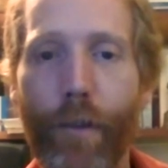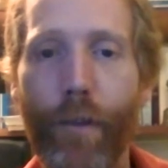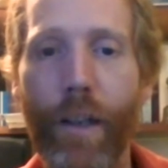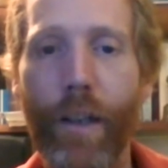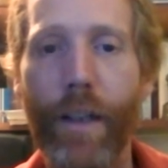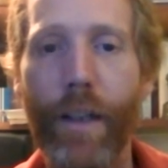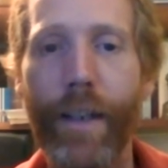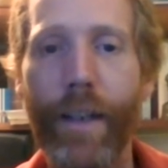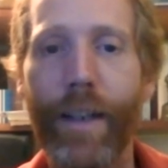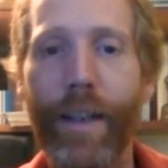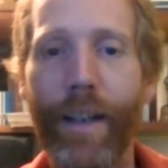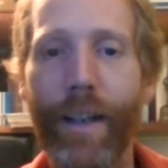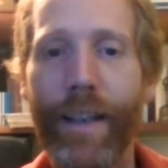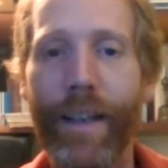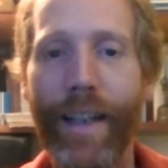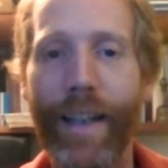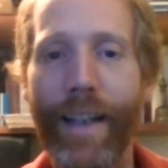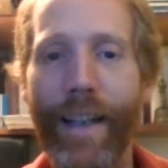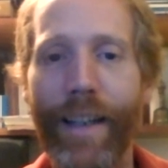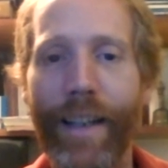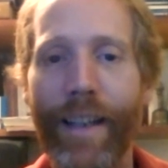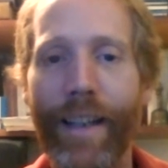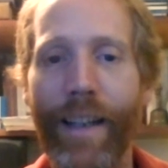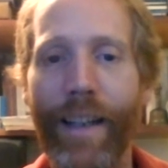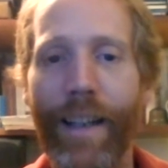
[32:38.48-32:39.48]
fry
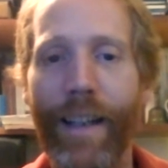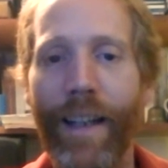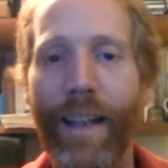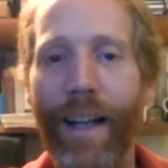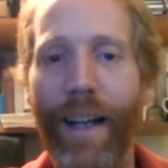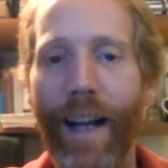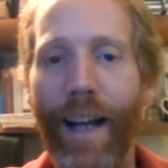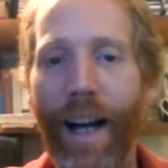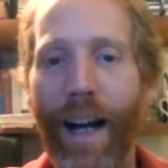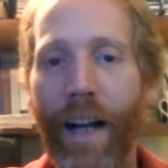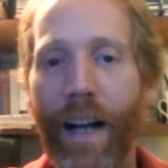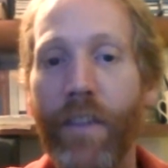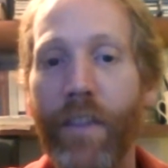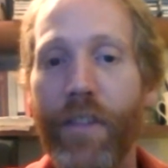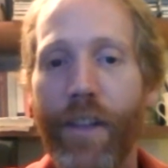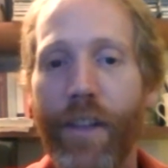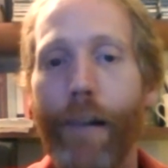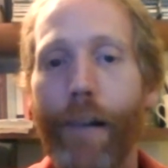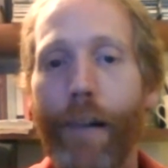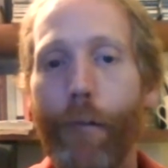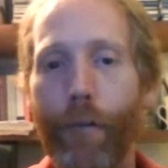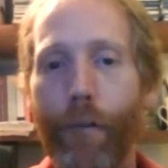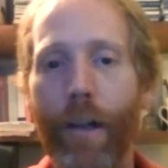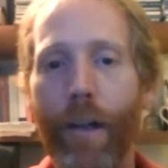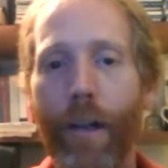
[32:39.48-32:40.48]
again. And
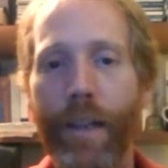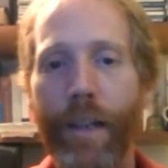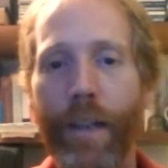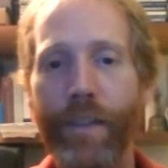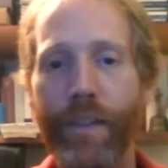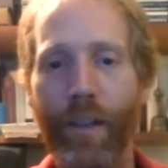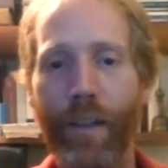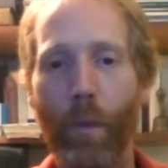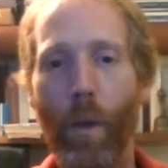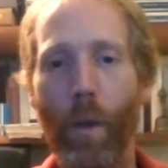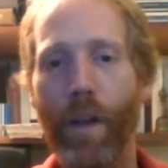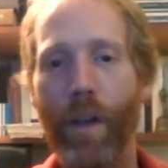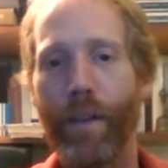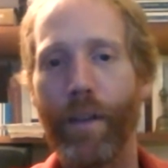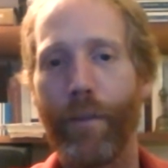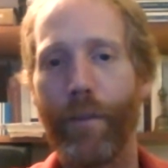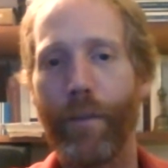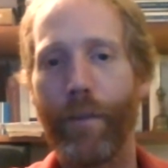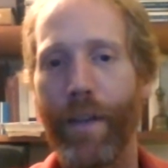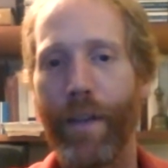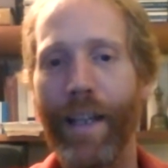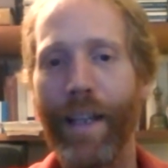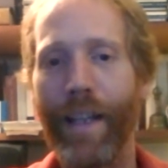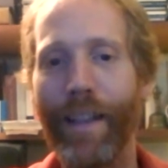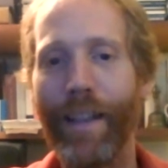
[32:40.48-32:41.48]
stir fries are one
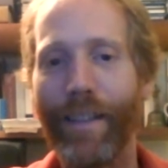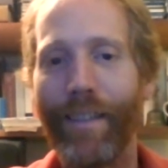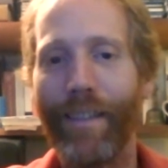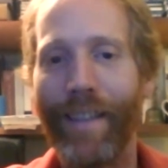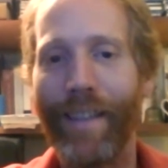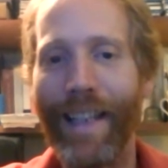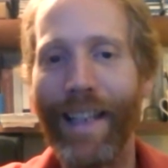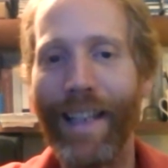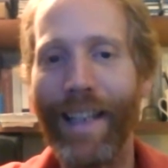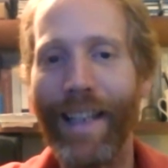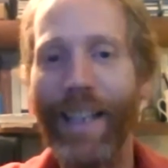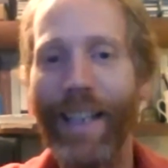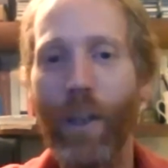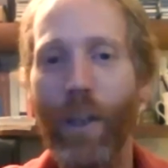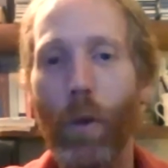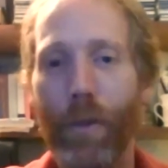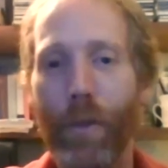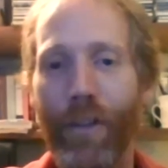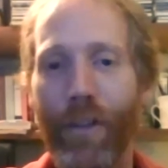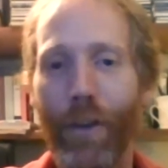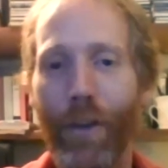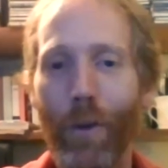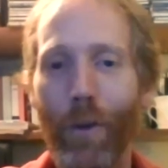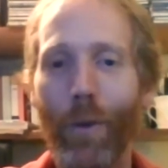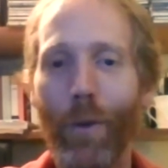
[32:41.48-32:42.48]
of the
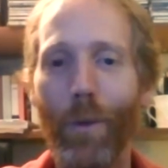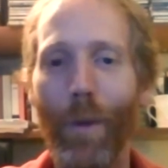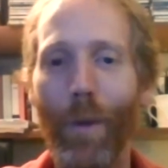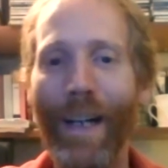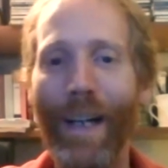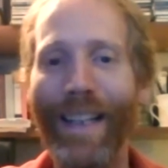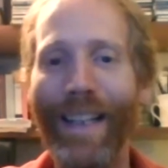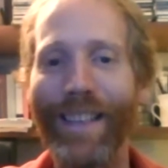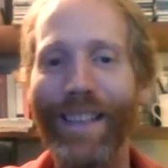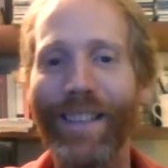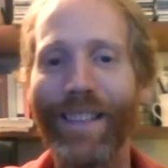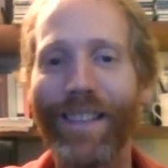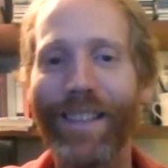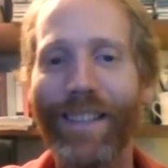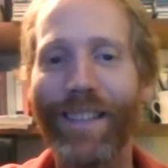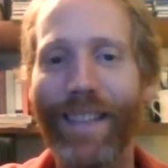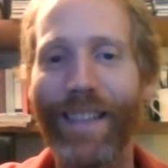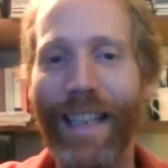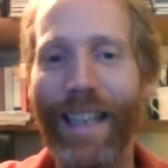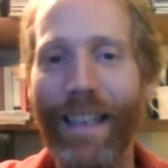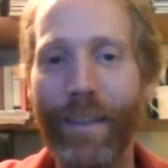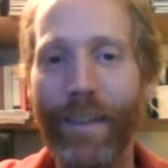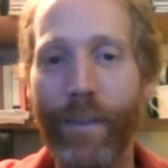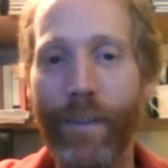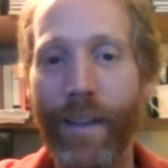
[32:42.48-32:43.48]
go-to ways
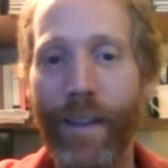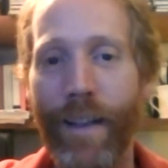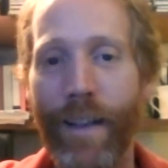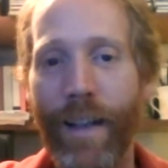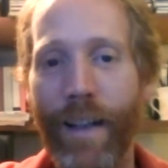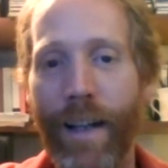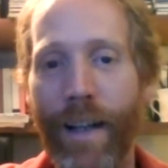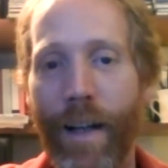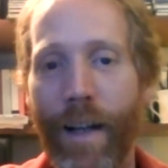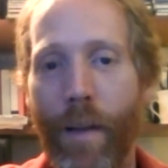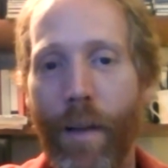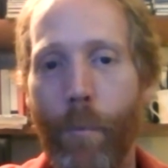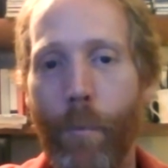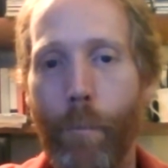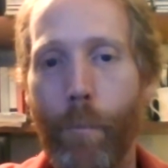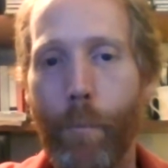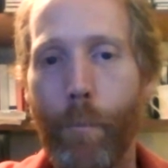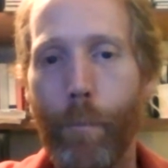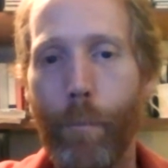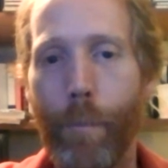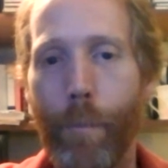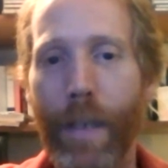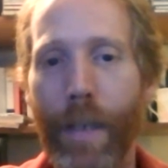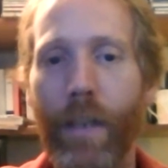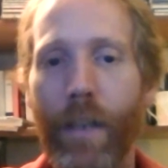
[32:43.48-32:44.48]

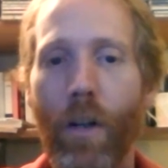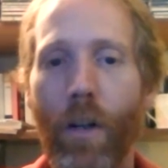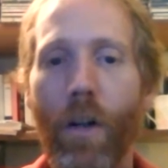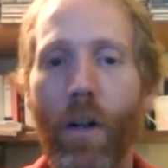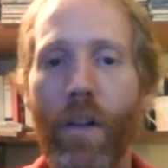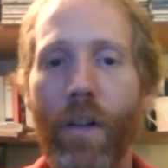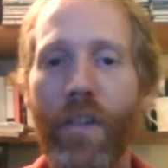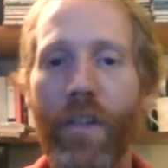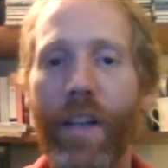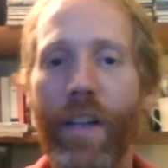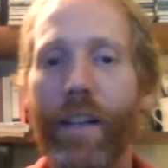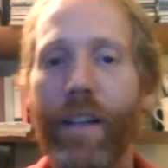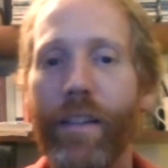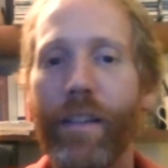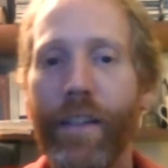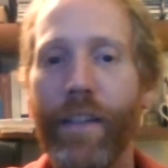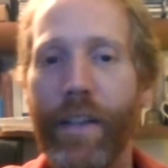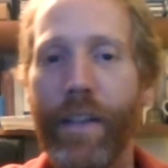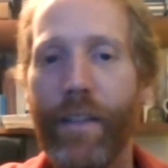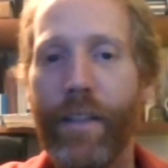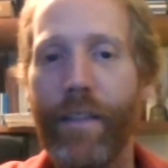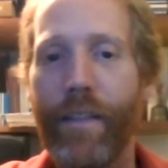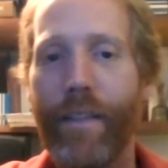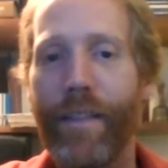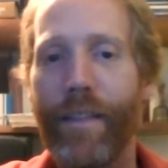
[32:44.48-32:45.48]
because
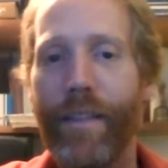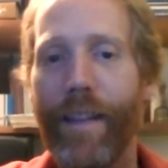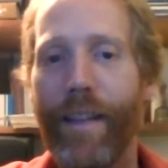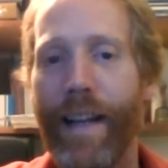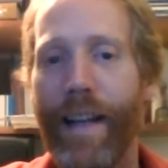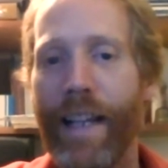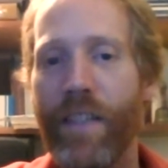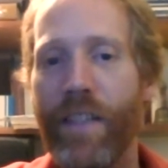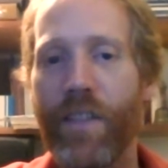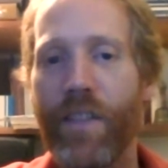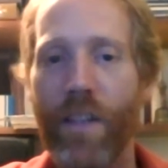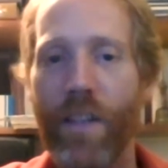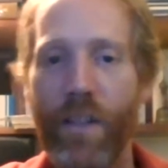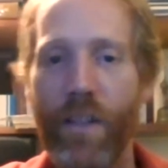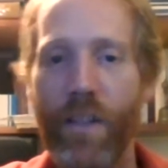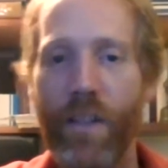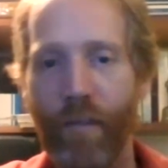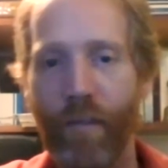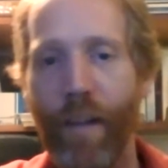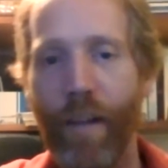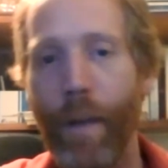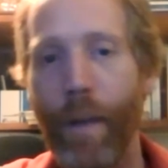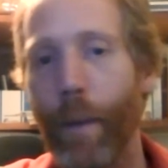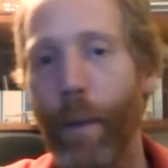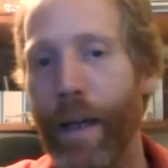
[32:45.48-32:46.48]
it's such a
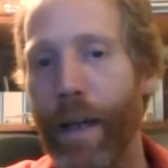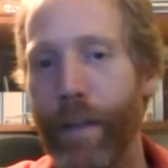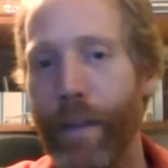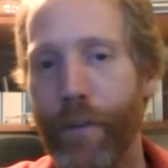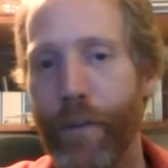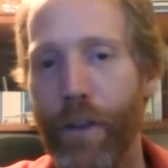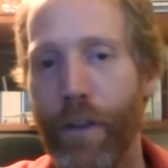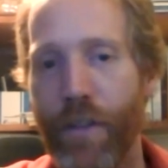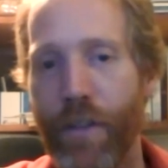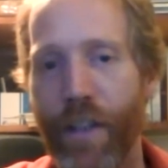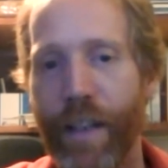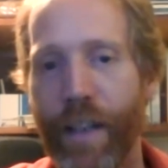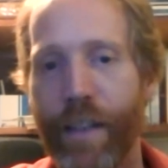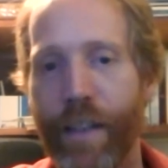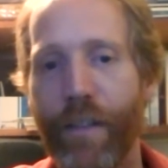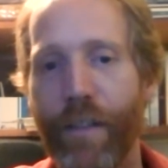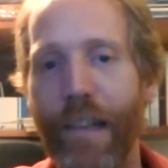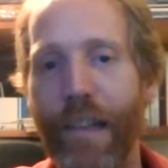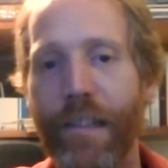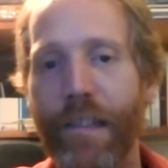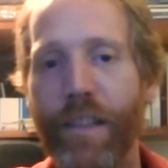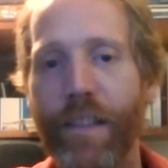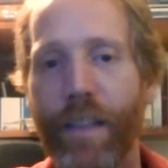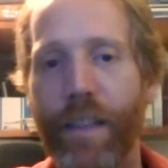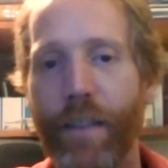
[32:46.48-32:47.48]
great way of using a
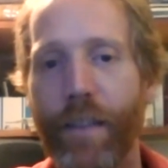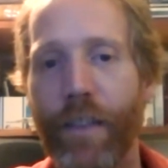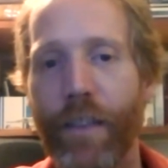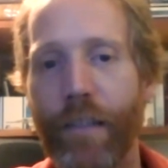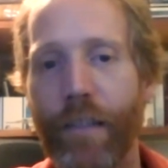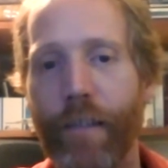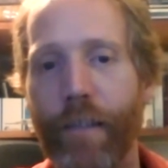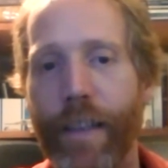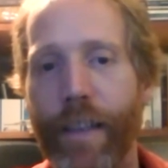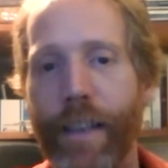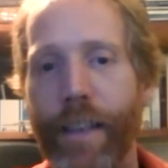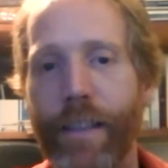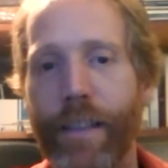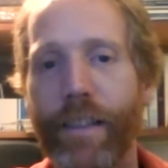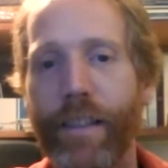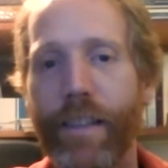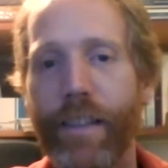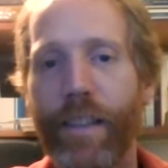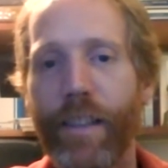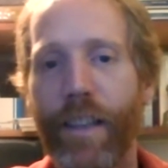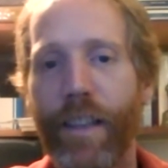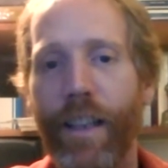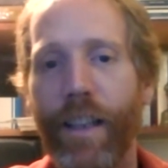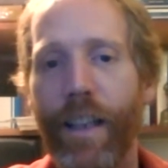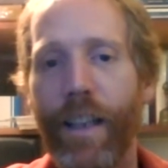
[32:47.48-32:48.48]
diversity of
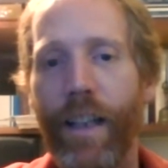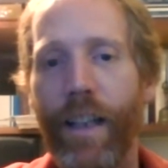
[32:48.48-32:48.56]
ingredients.